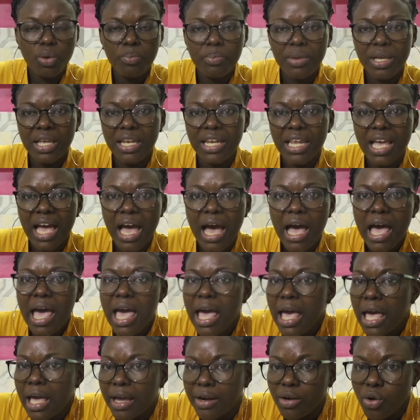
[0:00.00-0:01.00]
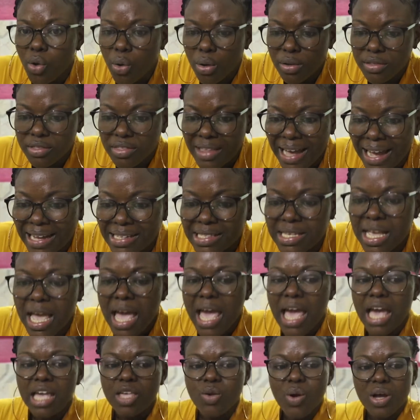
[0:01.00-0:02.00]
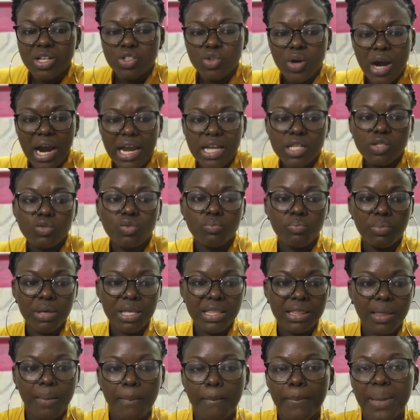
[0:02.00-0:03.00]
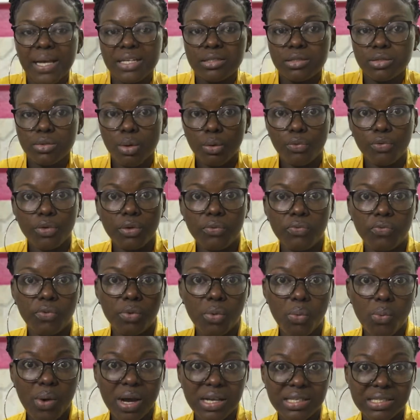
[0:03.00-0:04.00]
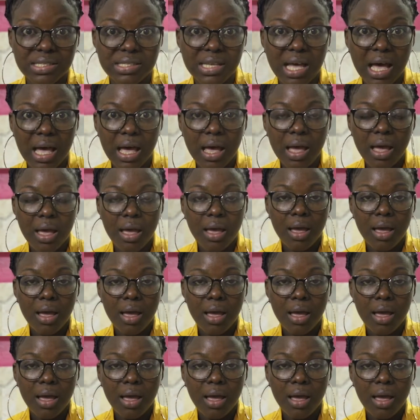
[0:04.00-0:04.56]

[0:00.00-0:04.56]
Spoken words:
media and all that, and you are trying to be the best of influencer,